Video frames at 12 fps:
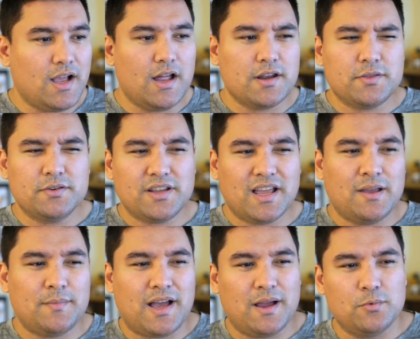Another
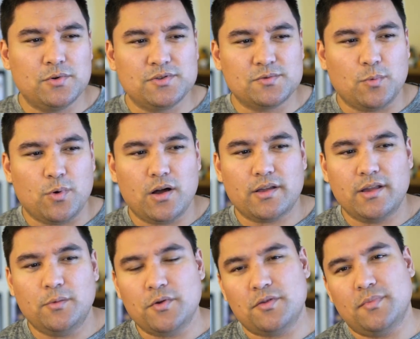time, I was
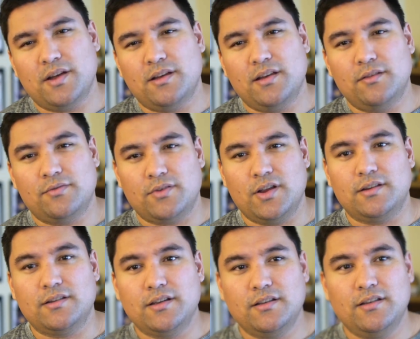walking with my
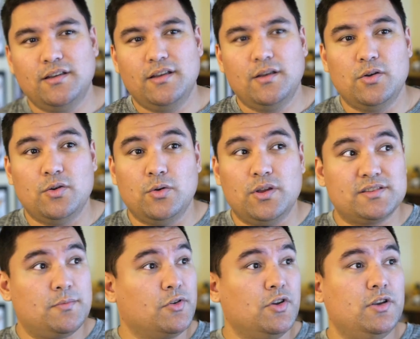friend, who is
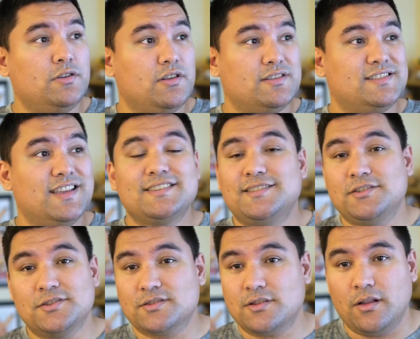a good six
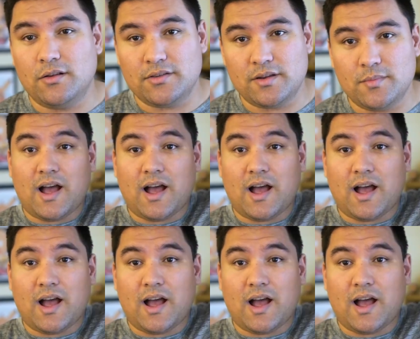inches taller than.